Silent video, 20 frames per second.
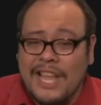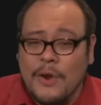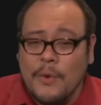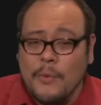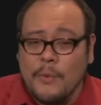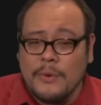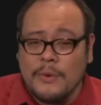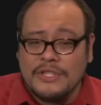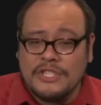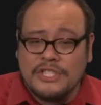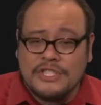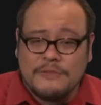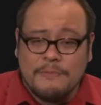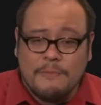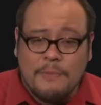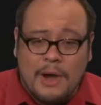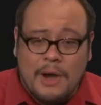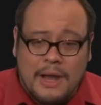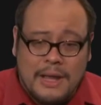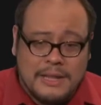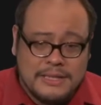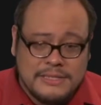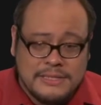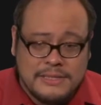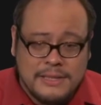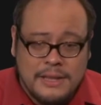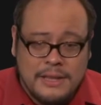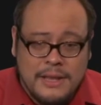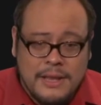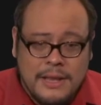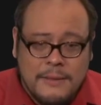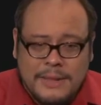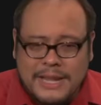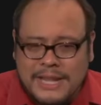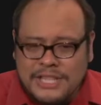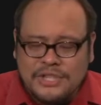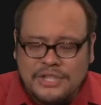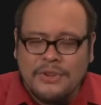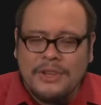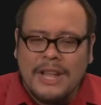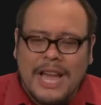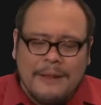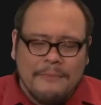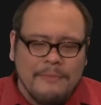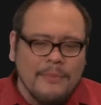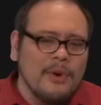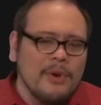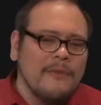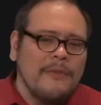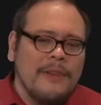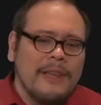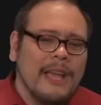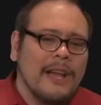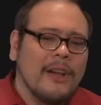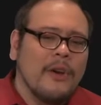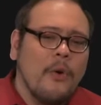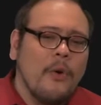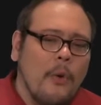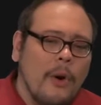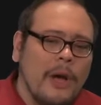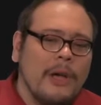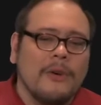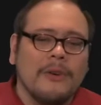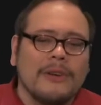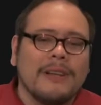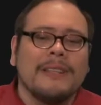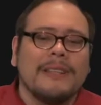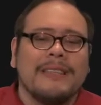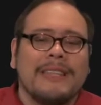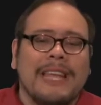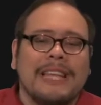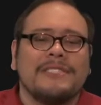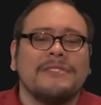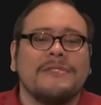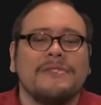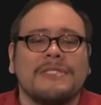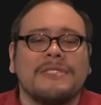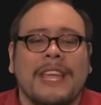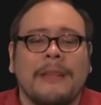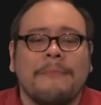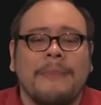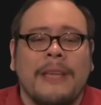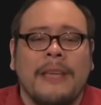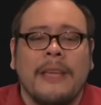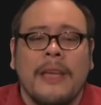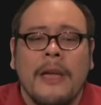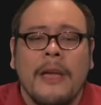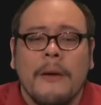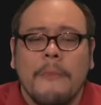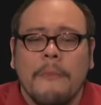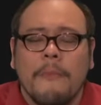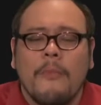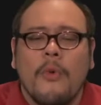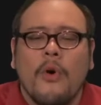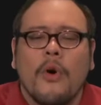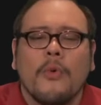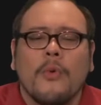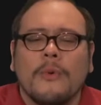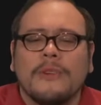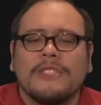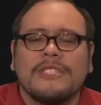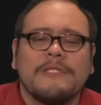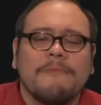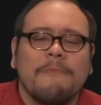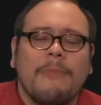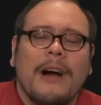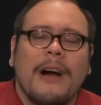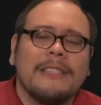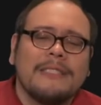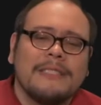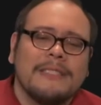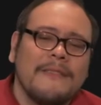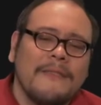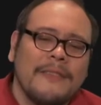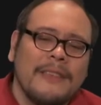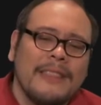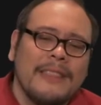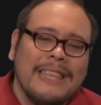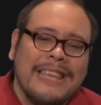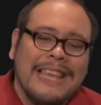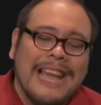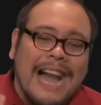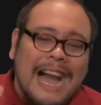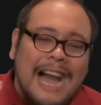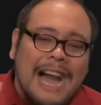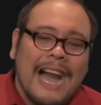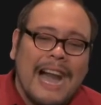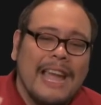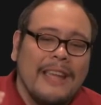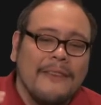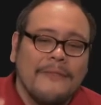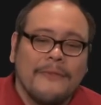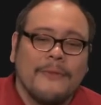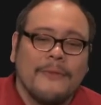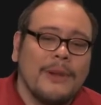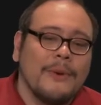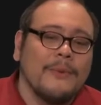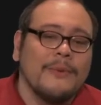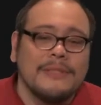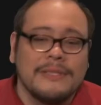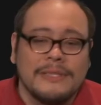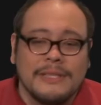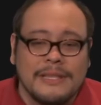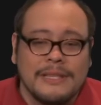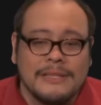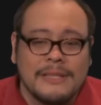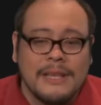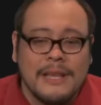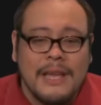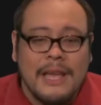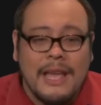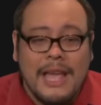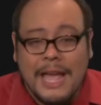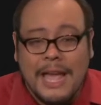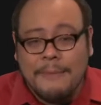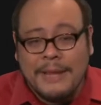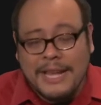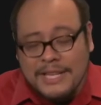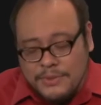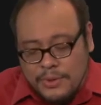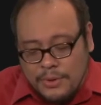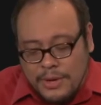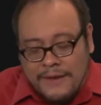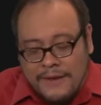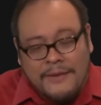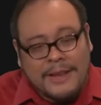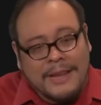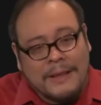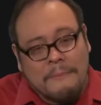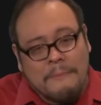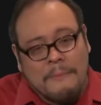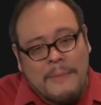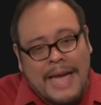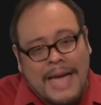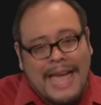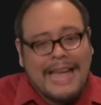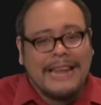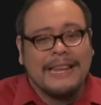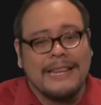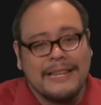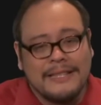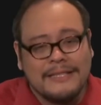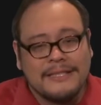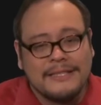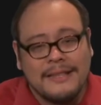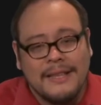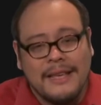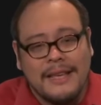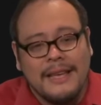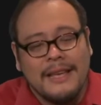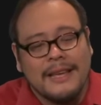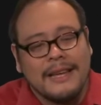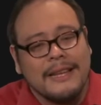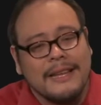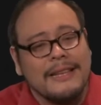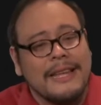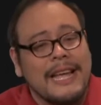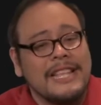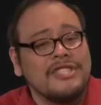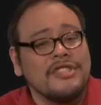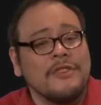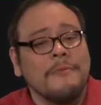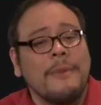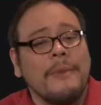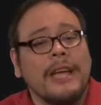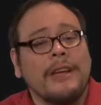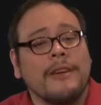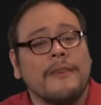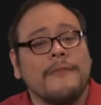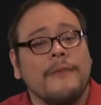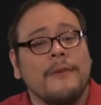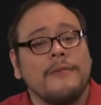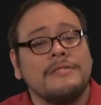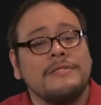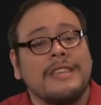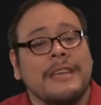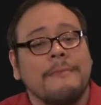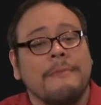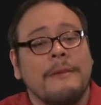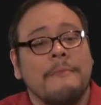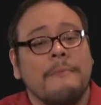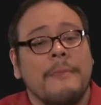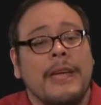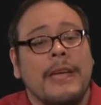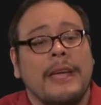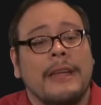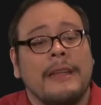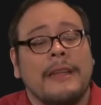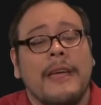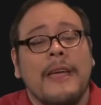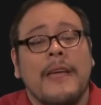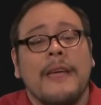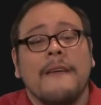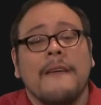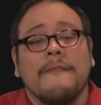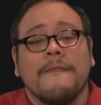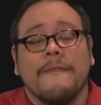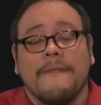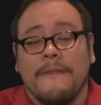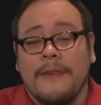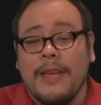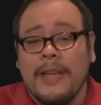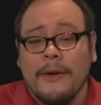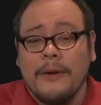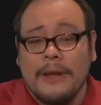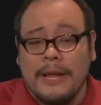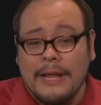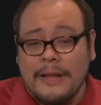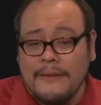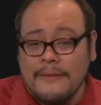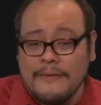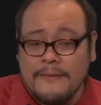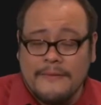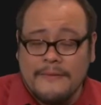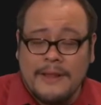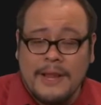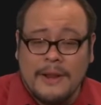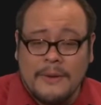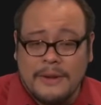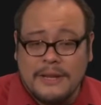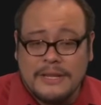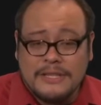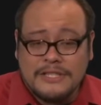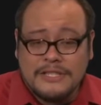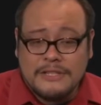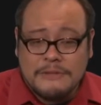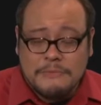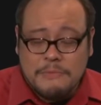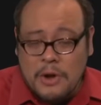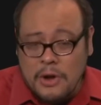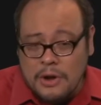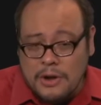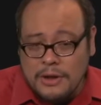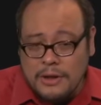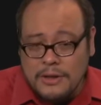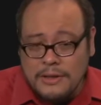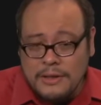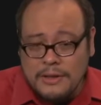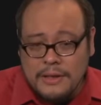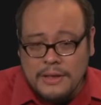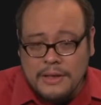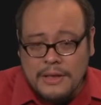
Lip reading: their response. Because you're not moving a coil, condensers can be more responsive in the high frequencies. And because we don't have any magnets, condenser microphones can be made very, very small.